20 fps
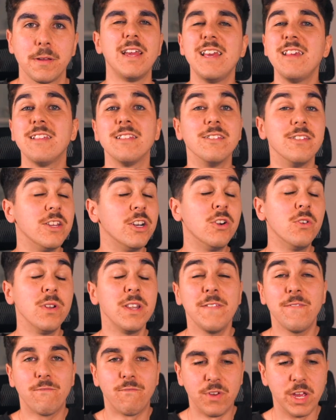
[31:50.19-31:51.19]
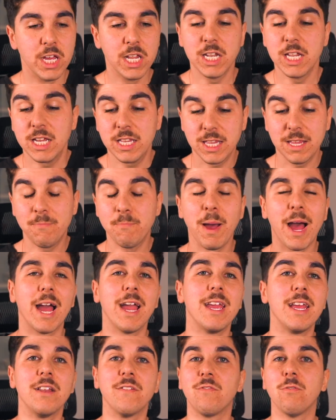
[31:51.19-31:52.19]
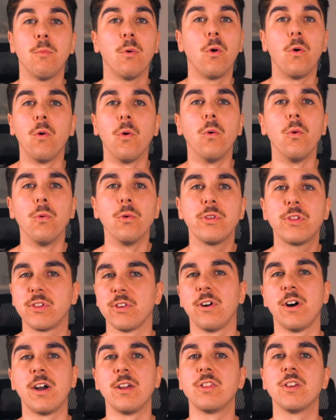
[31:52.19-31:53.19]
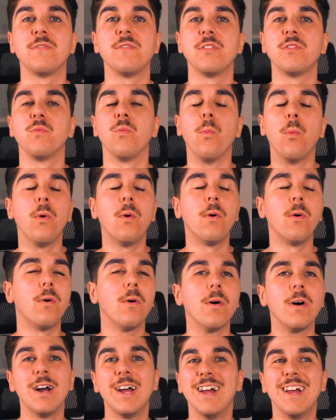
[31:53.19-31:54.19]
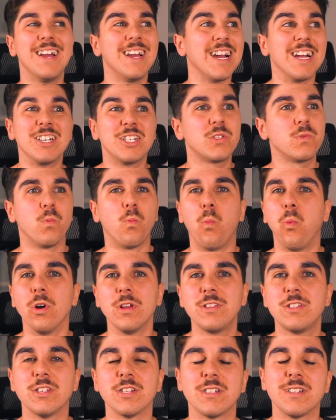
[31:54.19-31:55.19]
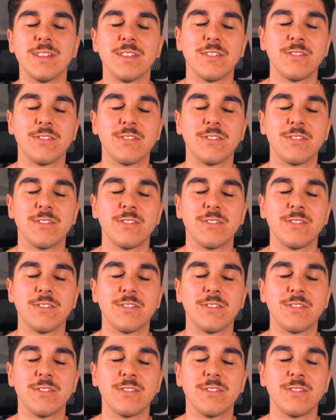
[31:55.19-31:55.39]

He's literally feeling the pain from all sides of this war and just wants it to